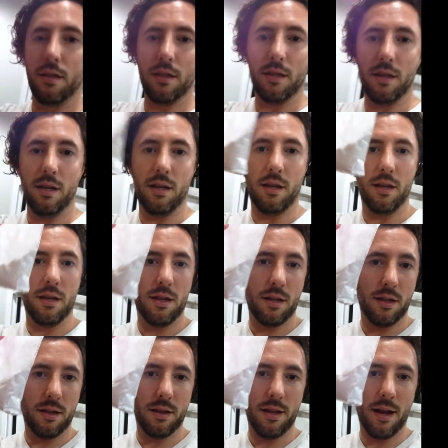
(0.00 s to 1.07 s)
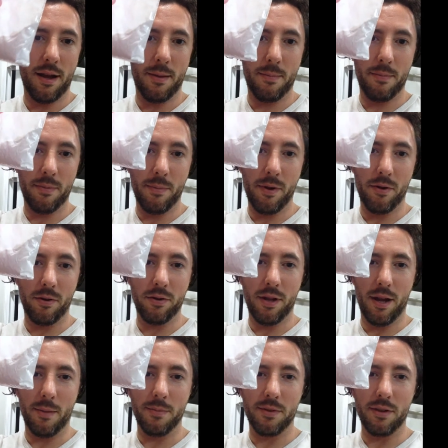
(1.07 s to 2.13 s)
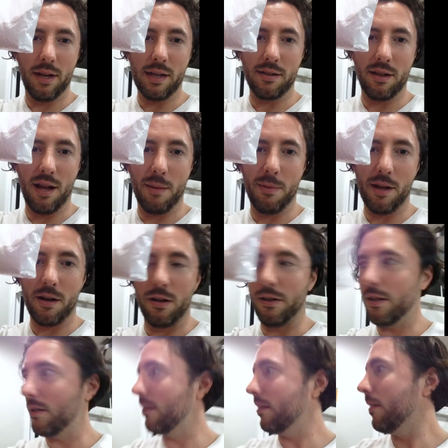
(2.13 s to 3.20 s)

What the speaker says: the lime, mineral lime, slaked lime they call it.